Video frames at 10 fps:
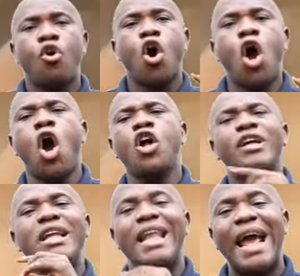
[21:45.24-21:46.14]
all
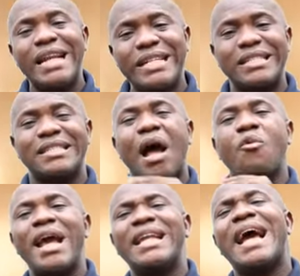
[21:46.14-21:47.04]
the ladies that
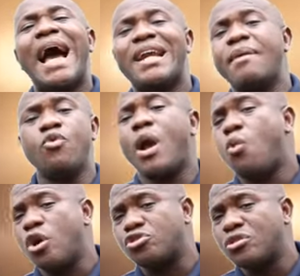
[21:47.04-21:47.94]
were in the harem were
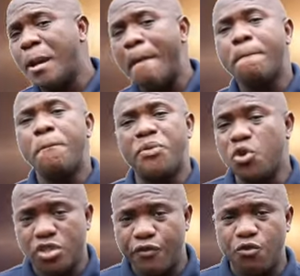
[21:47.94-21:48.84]
what?
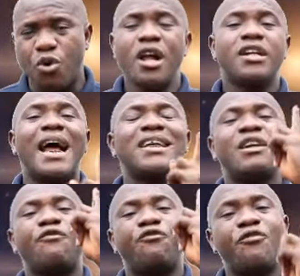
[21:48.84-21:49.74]
Beautiful. That's
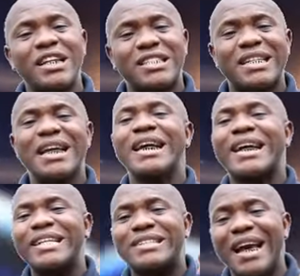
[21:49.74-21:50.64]
the first
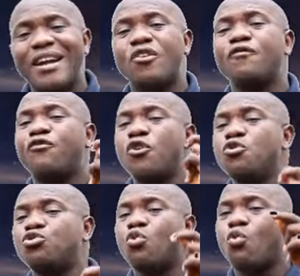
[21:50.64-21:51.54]
criterion for
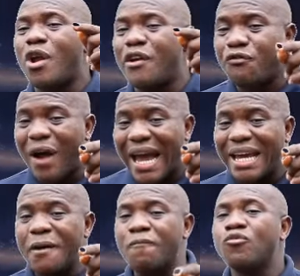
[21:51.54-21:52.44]
you to qualify
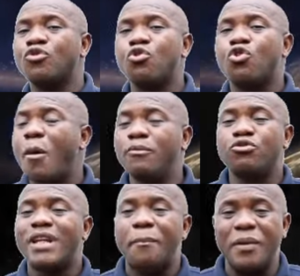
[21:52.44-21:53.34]
to come to
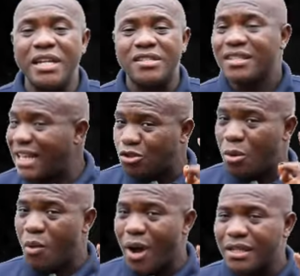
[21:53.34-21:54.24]
that place. That's
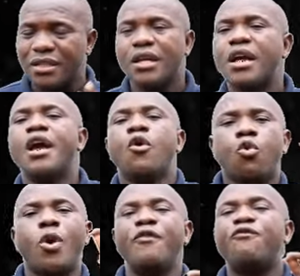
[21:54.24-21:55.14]
number one.
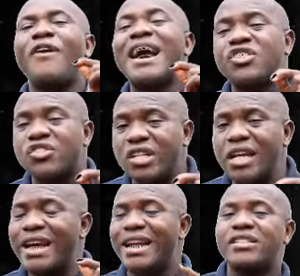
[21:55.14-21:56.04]
Queen Vashti
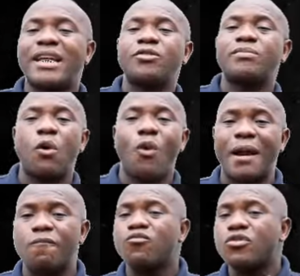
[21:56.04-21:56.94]
in Esther chapter
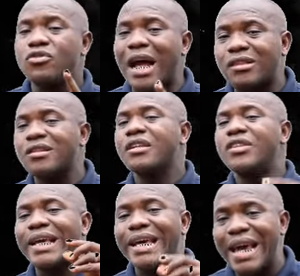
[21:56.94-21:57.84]
1, that
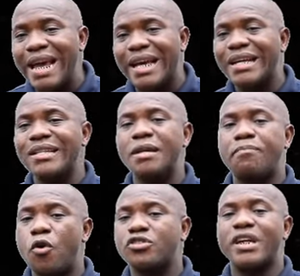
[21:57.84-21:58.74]
the king
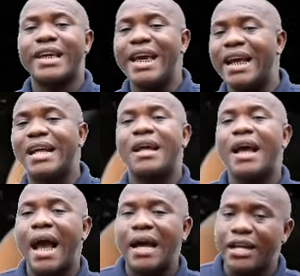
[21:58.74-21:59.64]
deposed, the king,
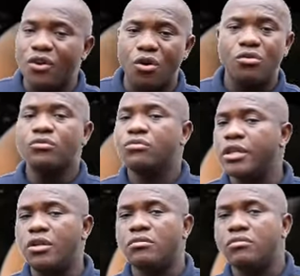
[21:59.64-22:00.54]
you know, you
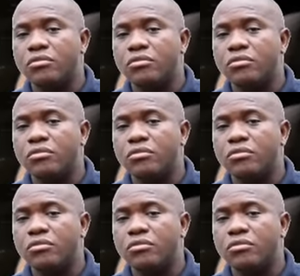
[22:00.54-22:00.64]
know,